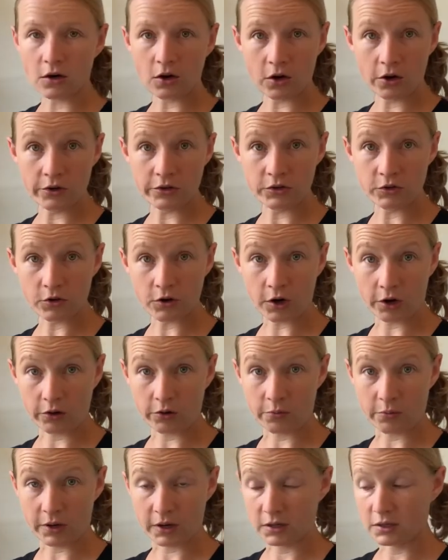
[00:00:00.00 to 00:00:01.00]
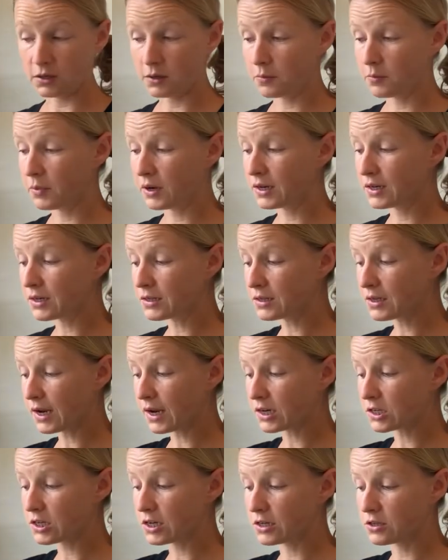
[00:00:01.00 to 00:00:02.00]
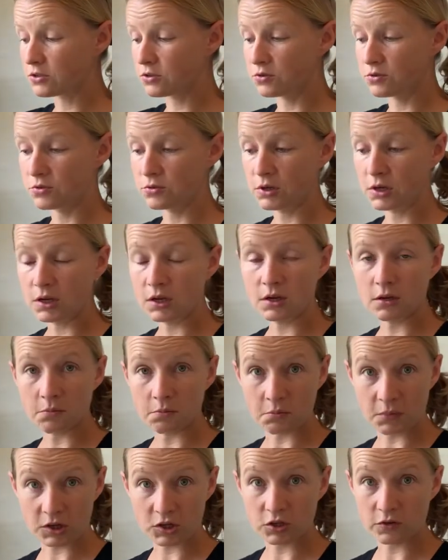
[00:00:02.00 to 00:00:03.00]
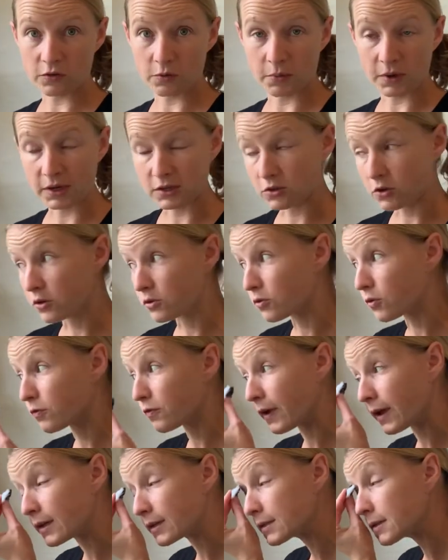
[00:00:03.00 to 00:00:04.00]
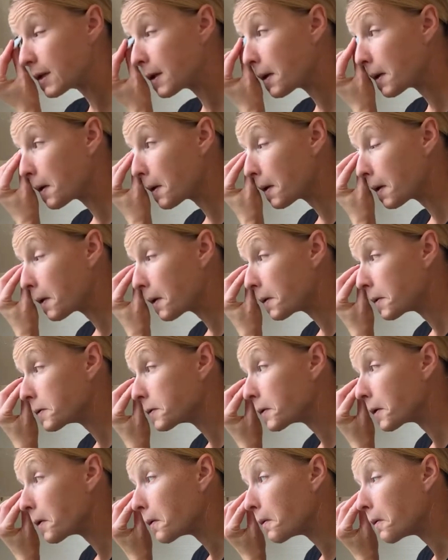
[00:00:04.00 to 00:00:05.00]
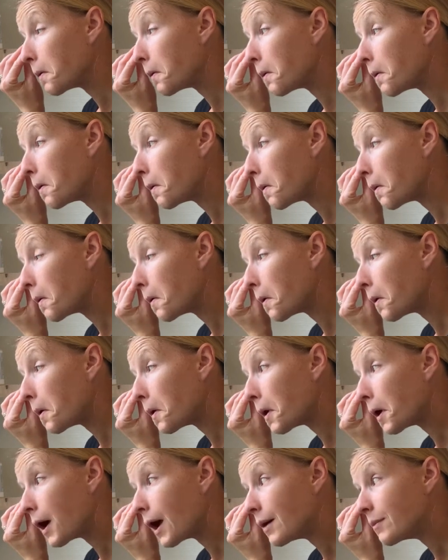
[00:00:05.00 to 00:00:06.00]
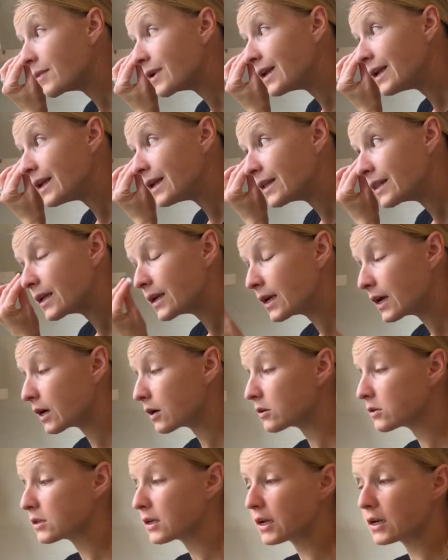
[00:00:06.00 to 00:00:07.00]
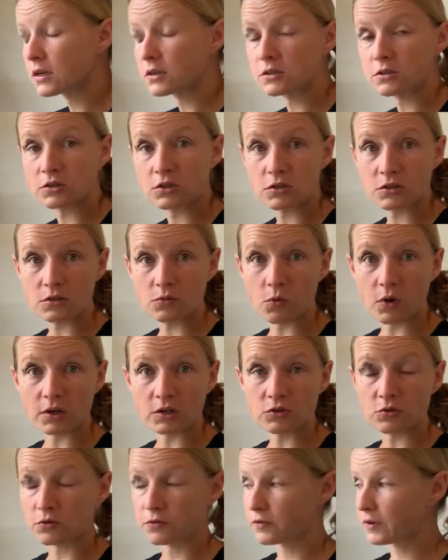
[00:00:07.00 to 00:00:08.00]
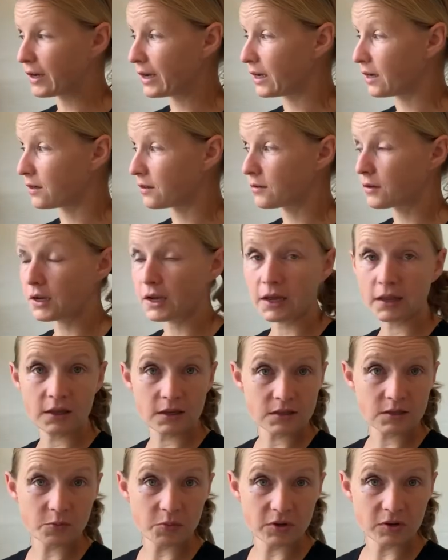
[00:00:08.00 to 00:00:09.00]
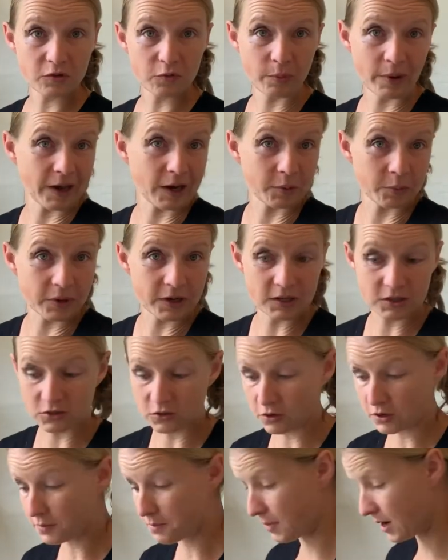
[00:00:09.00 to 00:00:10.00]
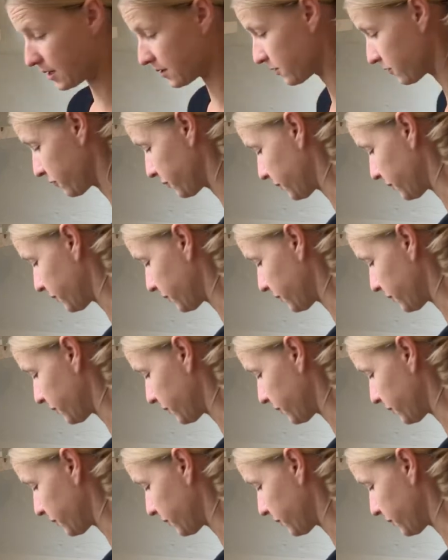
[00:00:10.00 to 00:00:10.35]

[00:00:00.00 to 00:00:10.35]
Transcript: on your cotton bud, but it doesn't actually do much of a mess on your face. So I'm cleaning that out, and just a once-off clean, and there's a bit of black, but it's not a massive